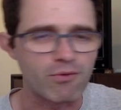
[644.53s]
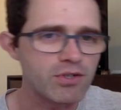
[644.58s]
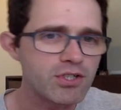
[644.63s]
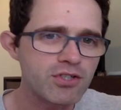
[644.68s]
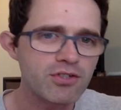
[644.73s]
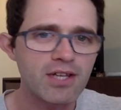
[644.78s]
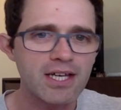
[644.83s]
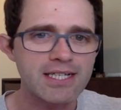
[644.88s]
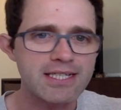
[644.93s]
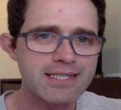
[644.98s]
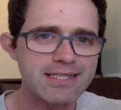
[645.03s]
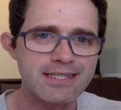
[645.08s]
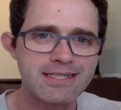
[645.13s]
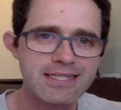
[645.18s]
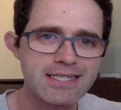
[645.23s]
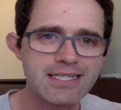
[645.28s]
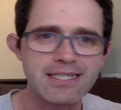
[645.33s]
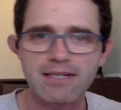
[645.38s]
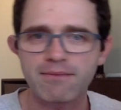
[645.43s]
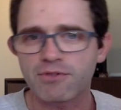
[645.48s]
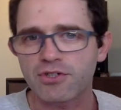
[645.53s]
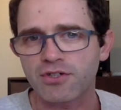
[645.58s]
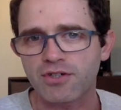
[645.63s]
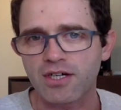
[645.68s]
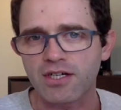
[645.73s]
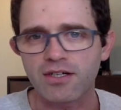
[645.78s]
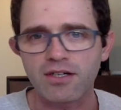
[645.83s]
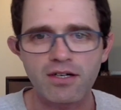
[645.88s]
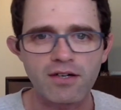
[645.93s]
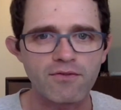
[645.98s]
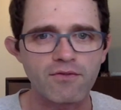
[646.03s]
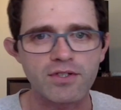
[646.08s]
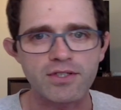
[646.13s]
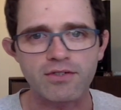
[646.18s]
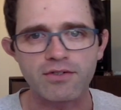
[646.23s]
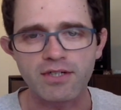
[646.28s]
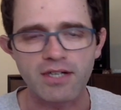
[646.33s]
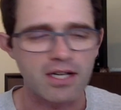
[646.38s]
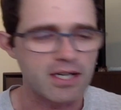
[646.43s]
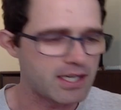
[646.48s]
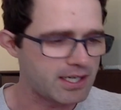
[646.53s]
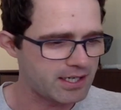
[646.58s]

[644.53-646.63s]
Would you like to see a demonstration of what's going on?